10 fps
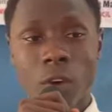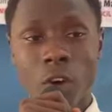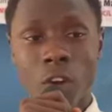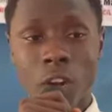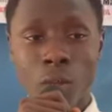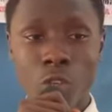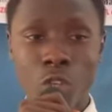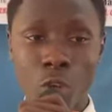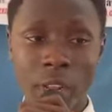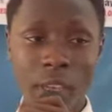honorable
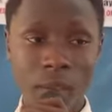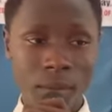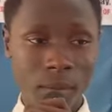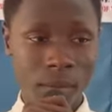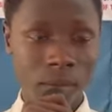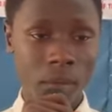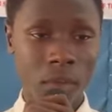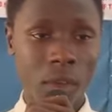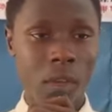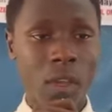jury,
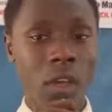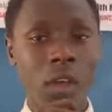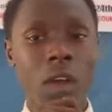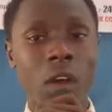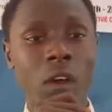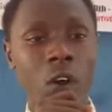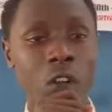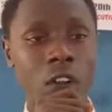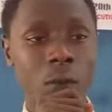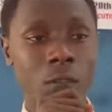
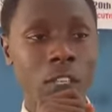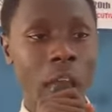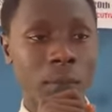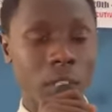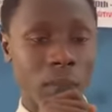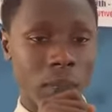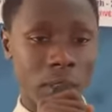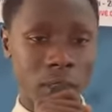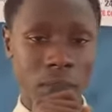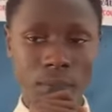honorable
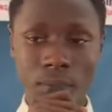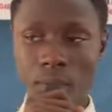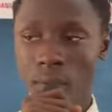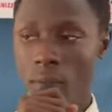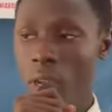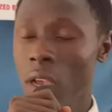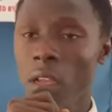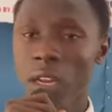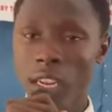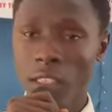timekeepers,
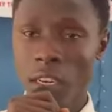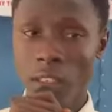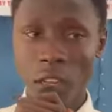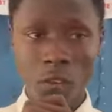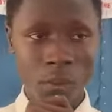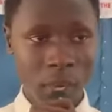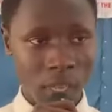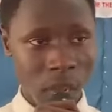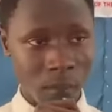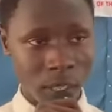ladies and gentlemen
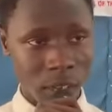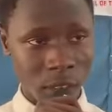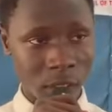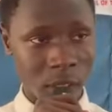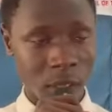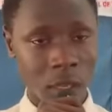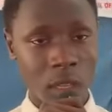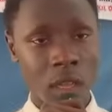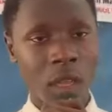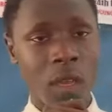here present,
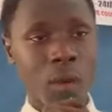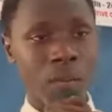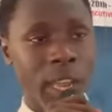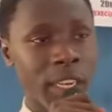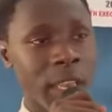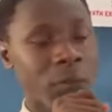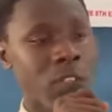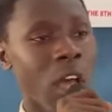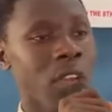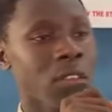my name
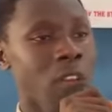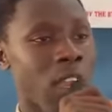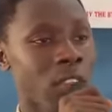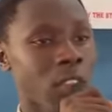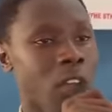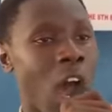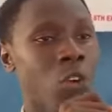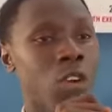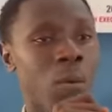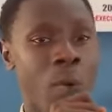stands as
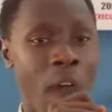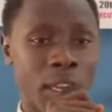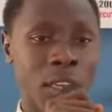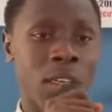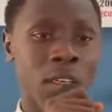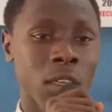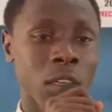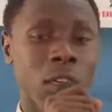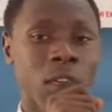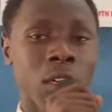Haruna Mane,
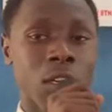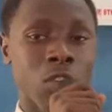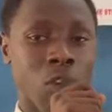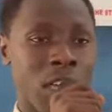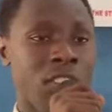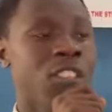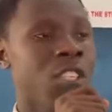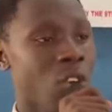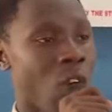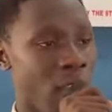known as
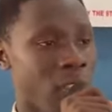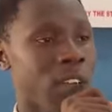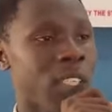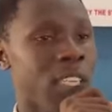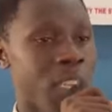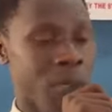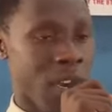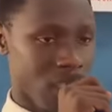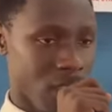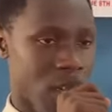Junior Khalifa Dindi
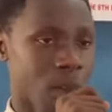Mats.